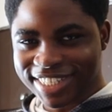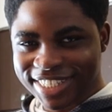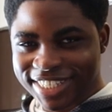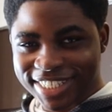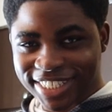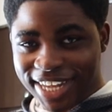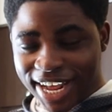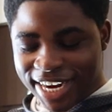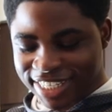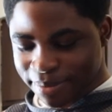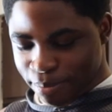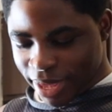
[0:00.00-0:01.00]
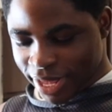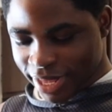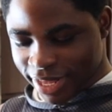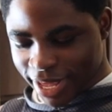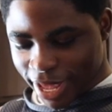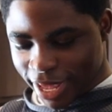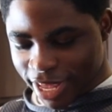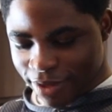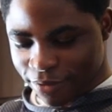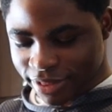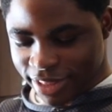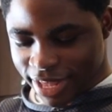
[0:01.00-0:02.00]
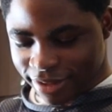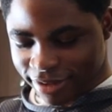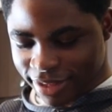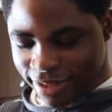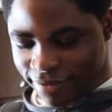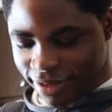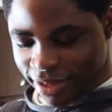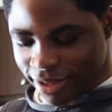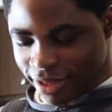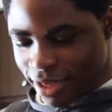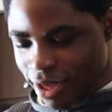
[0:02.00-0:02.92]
decided to bake a cake for Thanksgiving.